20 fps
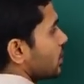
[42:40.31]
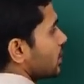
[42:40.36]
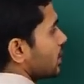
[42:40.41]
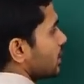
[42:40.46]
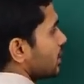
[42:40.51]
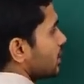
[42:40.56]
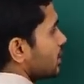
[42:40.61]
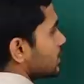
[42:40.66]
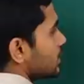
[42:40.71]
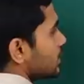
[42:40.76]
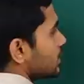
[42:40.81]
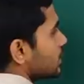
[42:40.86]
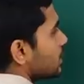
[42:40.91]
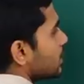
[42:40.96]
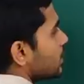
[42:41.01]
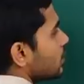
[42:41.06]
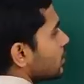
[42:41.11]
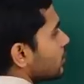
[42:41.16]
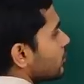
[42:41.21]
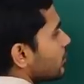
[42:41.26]
is
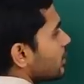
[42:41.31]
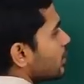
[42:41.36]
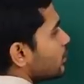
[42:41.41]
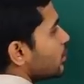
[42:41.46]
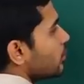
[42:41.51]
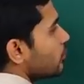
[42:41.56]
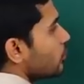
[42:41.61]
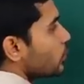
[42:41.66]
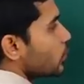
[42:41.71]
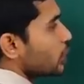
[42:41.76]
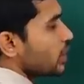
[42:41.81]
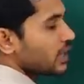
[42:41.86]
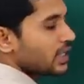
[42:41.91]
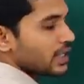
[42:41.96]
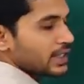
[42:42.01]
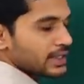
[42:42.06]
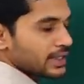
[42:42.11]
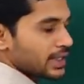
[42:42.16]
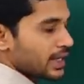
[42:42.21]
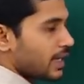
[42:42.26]
we will be viewing
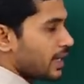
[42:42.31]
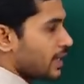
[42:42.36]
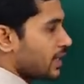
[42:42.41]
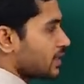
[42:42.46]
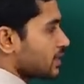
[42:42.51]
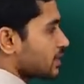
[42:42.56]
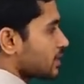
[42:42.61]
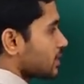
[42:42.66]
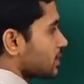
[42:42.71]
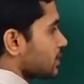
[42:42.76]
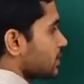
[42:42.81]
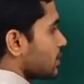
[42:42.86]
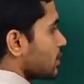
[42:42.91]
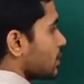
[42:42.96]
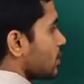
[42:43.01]
it as